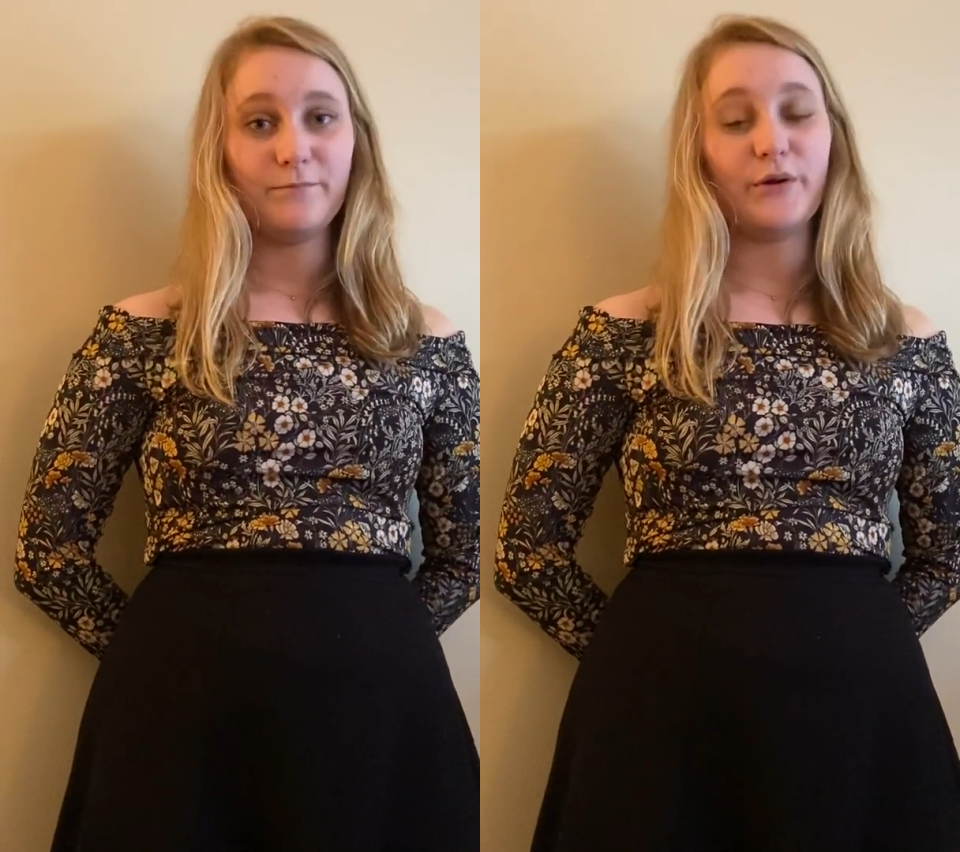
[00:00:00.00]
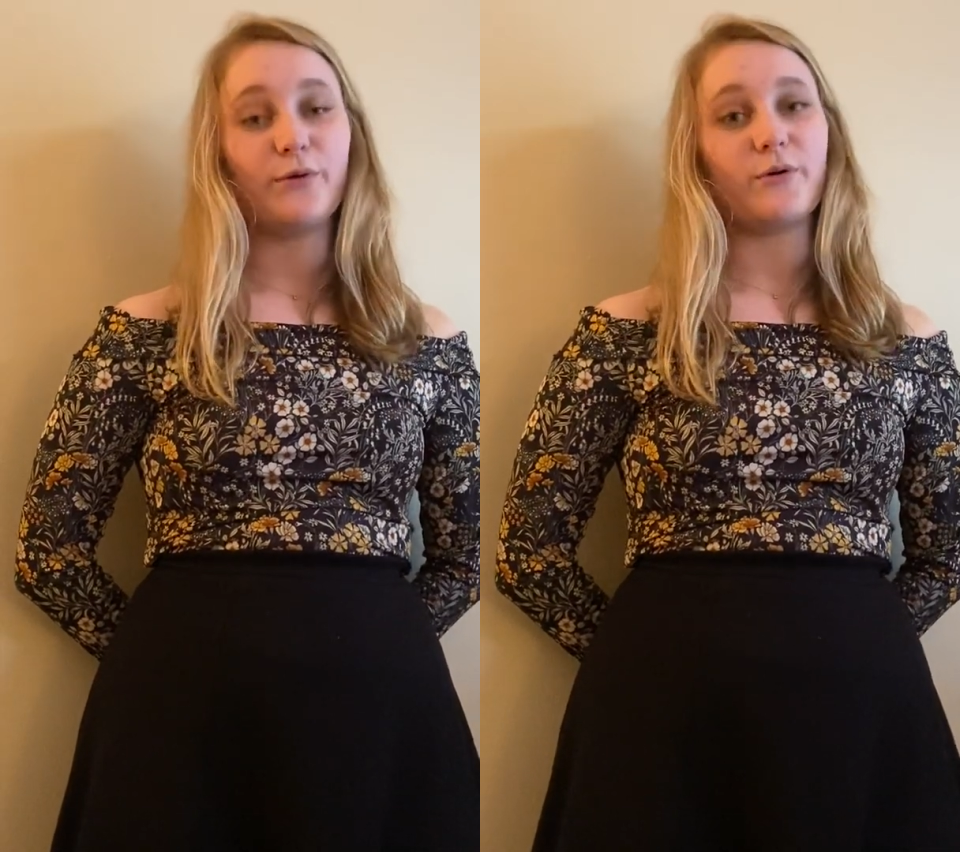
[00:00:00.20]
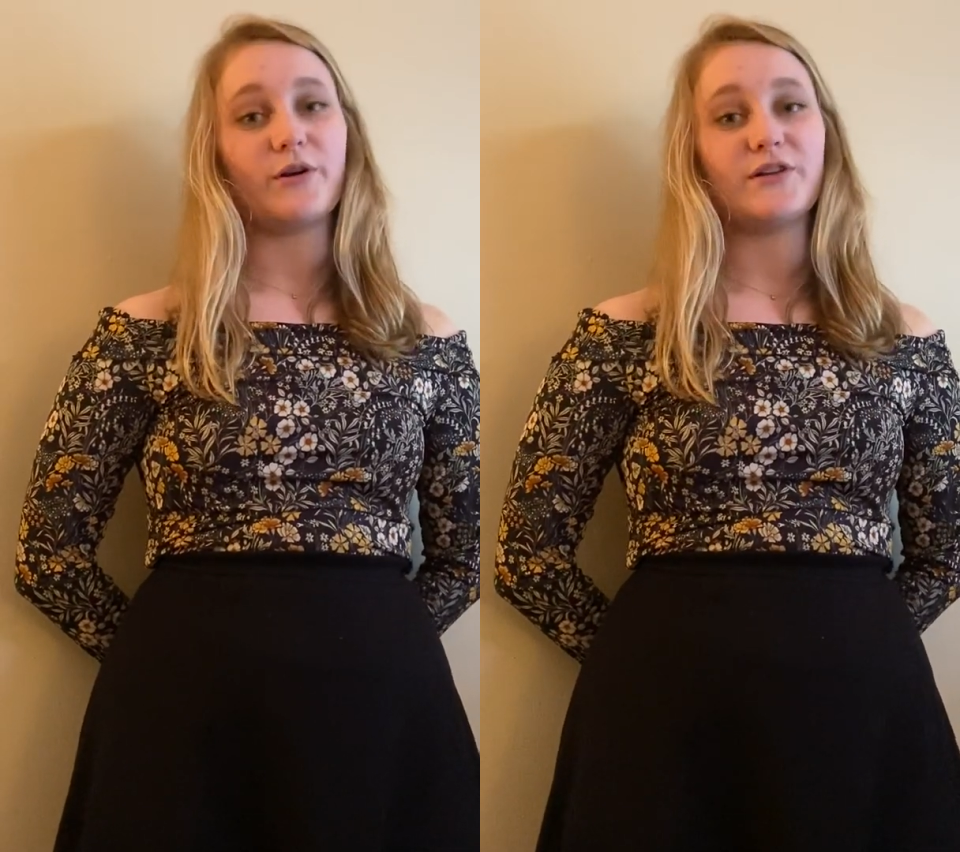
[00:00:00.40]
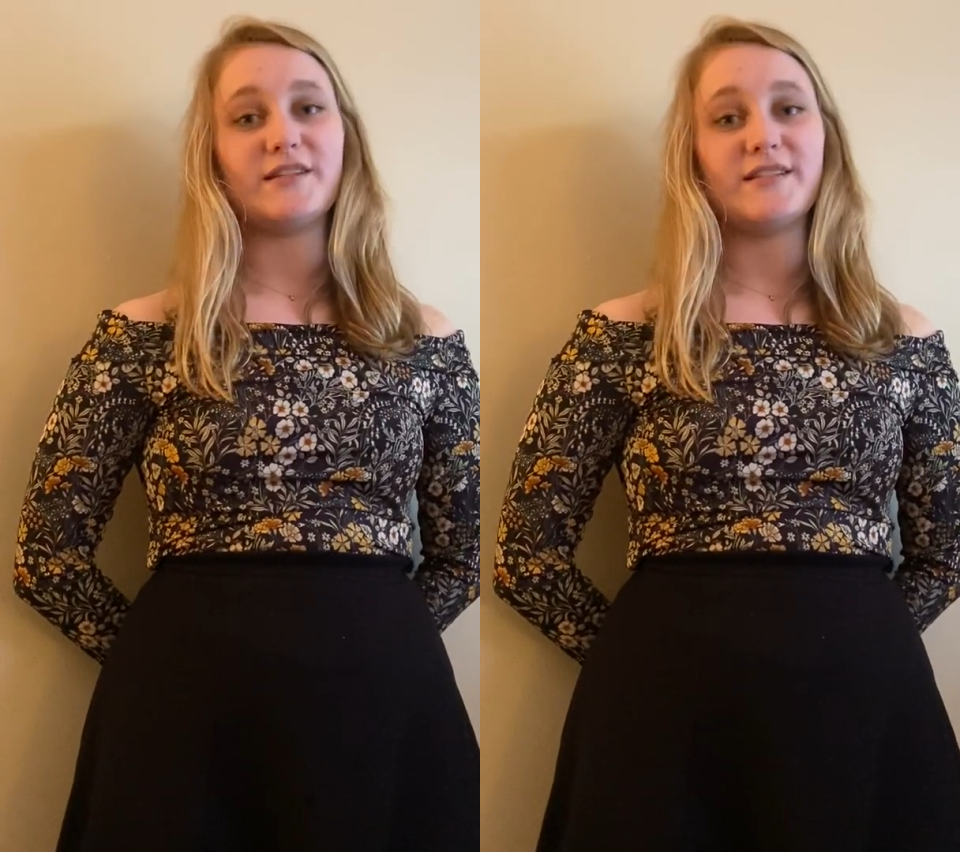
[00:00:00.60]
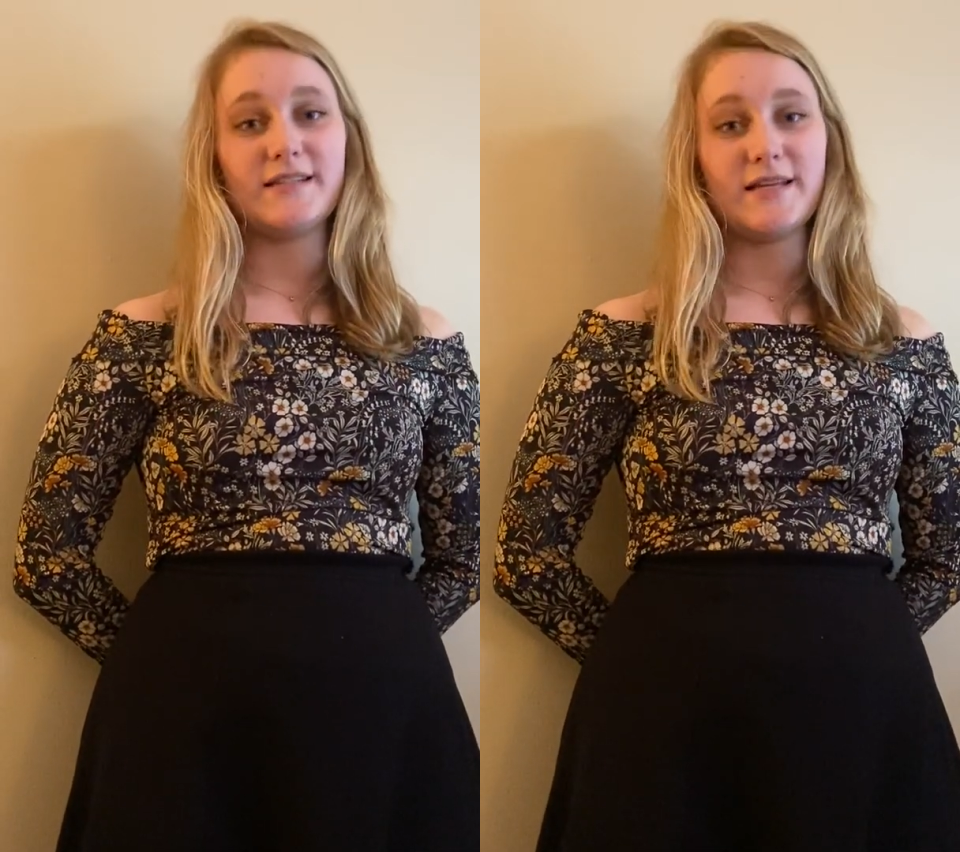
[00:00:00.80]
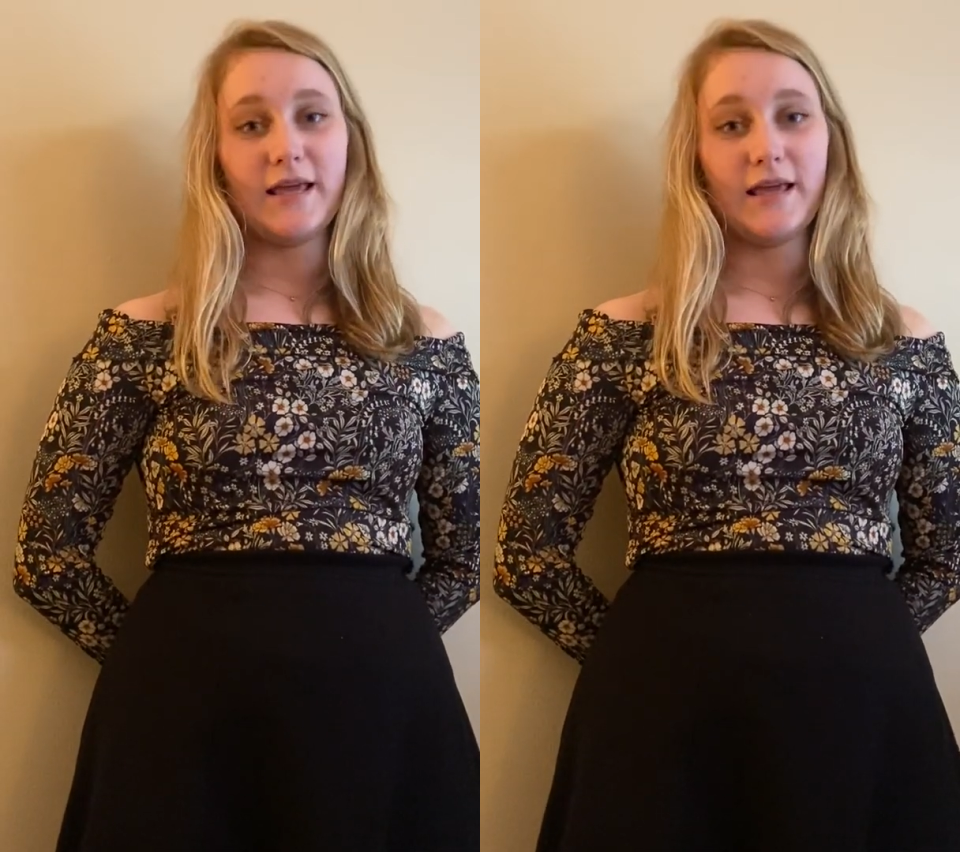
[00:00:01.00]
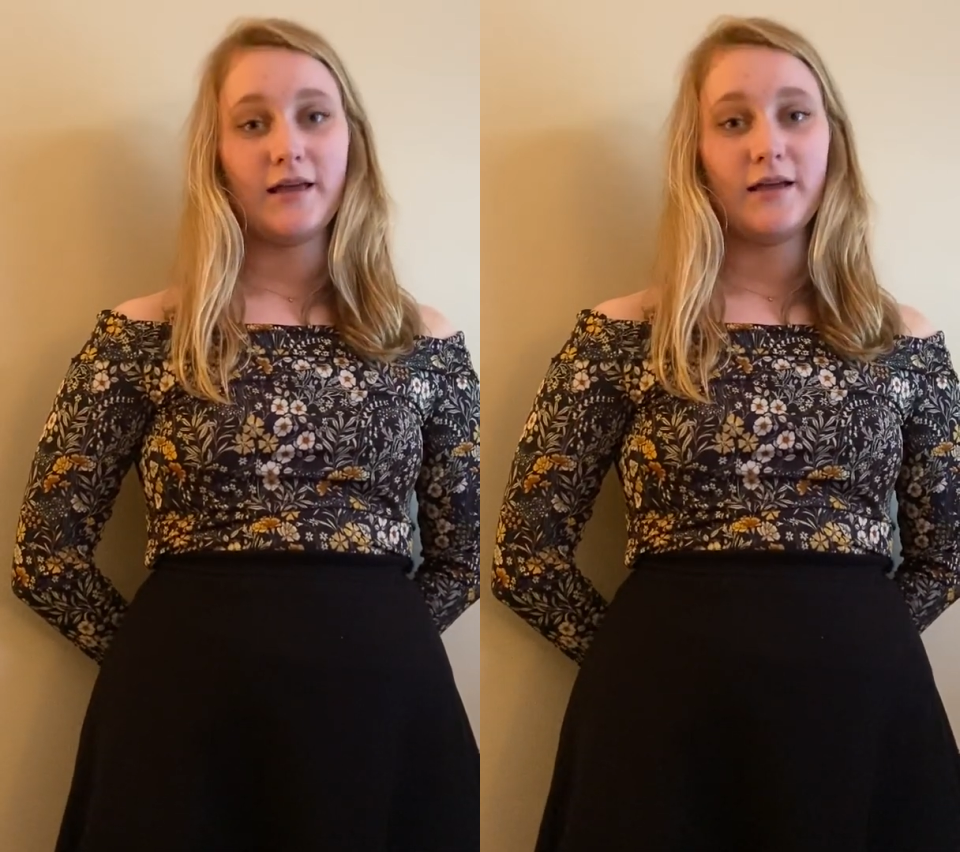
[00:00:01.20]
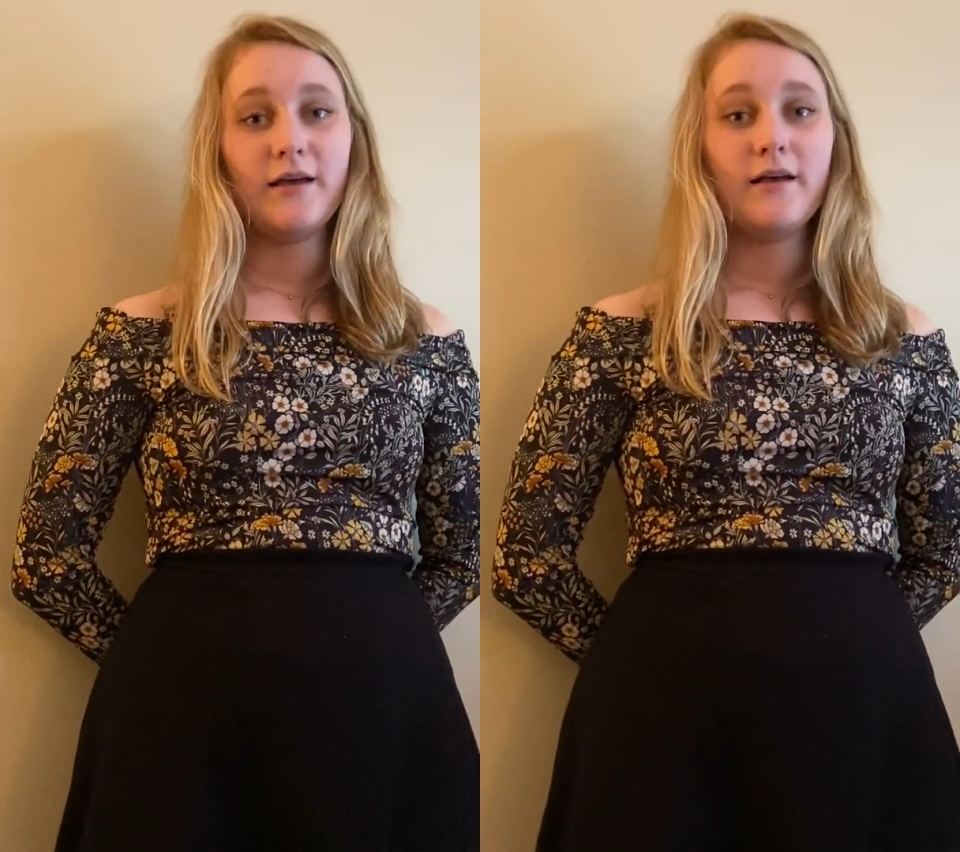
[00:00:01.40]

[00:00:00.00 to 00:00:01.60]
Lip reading: in order to see